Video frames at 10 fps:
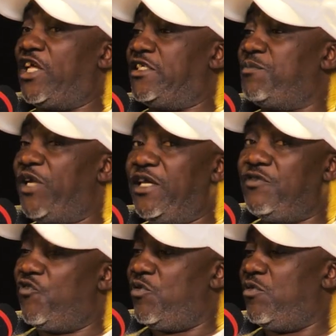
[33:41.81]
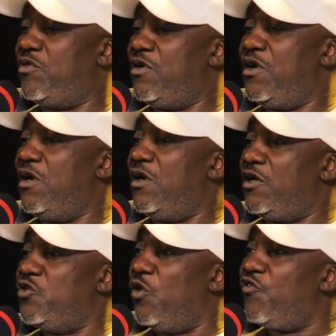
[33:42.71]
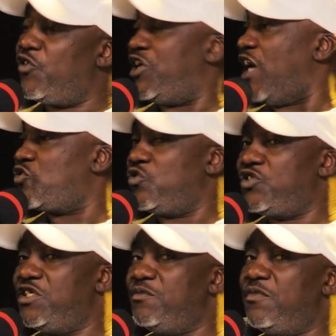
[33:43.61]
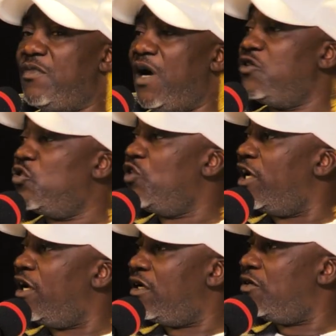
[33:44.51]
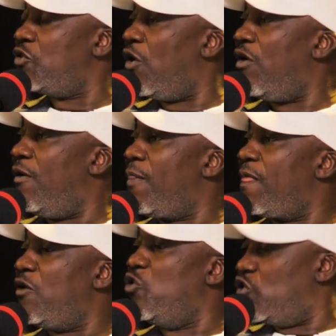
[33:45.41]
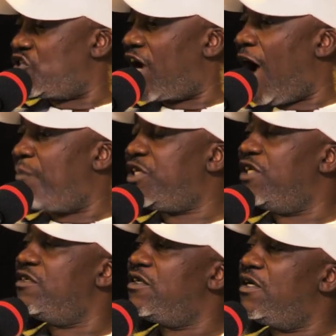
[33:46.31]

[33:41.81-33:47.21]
that played for the national team. And when, he was the captain.